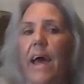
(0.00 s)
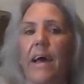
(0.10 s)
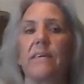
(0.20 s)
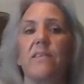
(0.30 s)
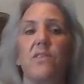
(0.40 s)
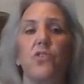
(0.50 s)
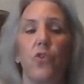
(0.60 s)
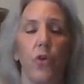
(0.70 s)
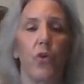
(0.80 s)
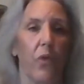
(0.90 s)

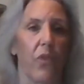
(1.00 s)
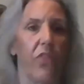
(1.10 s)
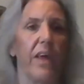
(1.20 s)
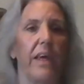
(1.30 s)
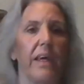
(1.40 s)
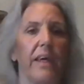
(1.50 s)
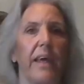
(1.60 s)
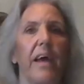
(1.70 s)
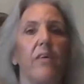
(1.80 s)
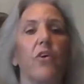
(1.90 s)
external
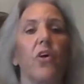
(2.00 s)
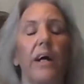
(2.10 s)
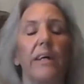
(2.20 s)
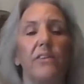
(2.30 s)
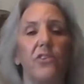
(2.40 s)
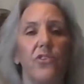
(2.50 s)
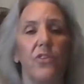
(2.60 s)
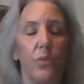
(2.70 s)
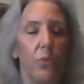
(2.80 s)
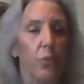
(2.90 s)
thing ever got
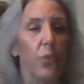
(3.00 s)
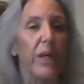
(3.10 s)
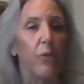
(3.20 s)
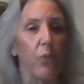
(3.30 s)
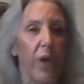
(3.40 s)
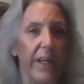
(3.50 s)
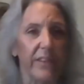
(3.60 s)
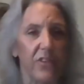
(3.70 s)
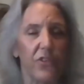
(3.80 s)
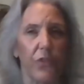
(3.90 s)

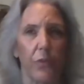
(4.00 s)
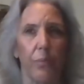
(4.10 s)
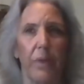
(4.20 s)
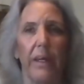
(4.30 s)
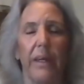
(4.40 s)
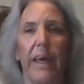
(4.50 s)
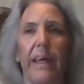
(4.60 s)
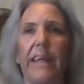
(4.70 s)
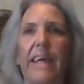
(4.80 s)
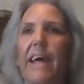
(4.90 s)
rearranged for me.
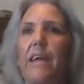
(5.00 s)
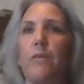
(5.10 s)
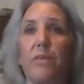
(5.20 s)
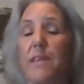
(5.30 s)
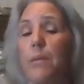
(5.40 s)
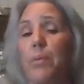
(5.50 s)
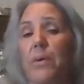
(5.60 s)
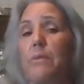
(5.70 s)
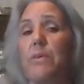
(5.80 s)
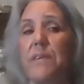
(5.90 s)
And he, and it was
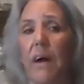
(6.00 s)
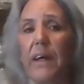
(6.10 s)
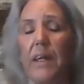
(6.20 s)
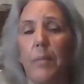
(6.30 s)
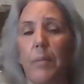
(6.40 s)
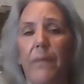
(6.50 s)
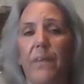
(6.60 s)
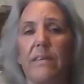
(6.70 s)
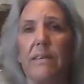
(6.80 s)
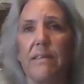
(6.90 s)
simple. He was talking
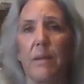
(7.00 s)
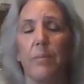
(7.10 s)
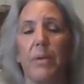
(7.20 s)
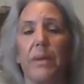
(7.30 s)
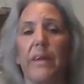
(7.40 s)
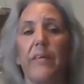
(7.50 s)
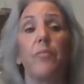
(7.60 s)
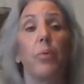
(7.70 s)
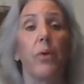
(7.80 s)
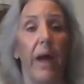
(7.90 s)
about the discipline of
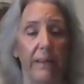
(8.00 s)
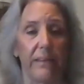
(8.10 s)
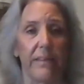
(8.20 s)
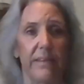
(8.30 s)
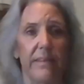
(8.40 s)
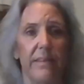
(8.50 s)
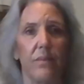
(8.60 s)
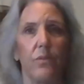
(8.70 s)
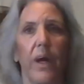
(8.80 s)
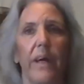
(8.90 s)
practice,
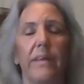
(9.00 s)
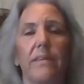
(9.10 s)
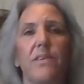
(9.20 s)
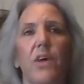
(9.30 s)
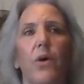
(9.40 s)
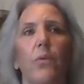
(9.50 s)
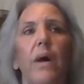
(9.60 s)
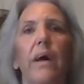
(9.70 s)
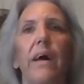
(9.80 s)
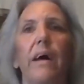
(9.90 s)
right?
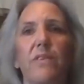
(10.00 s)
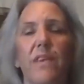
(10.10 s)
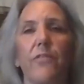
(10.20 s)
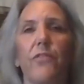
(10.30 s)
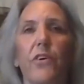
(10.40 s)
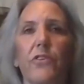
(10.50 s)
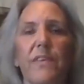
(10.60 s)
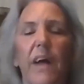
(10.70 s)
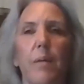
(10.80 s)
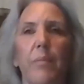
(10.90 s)
So it was the
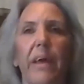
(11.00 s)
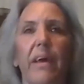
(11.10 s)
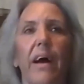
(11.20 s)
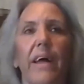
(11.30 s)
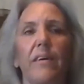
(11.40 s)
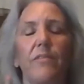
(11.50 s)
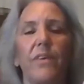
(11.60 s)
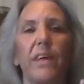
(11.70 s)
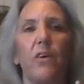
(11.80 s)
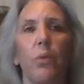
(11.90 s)
first time I kind of
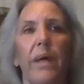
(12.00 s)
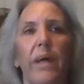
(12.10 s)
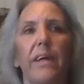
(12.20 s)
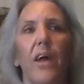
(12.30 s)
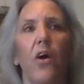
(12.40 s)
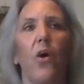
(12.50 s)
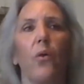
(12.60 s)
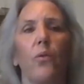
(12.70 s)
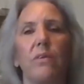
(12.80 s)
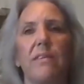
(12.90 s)
equated,
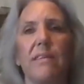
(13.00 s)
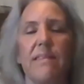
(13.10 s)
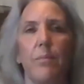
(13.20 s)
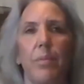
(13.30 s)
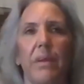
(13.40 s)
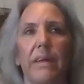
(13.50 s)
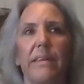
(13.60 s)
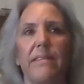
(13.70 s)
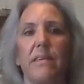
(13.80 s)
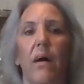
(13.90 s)
oh,
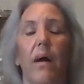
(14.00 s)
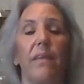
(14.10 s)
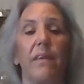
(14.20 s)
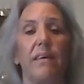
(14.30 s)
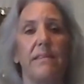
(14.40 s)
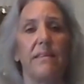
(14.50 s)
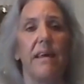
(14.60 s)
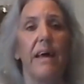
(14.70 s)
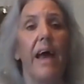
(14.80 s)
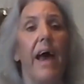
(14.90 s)
discipline is not this